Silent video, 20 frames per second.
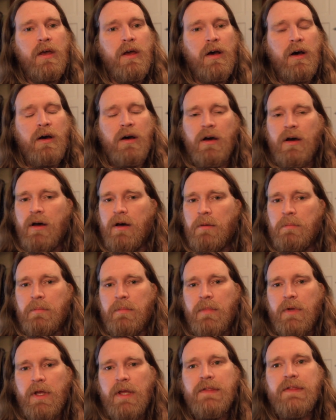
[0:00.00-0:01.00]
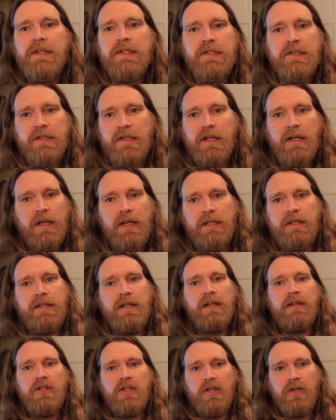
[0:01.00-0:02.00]
And this is going to
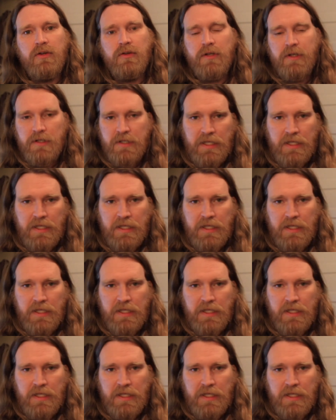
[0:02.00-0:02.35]
continue to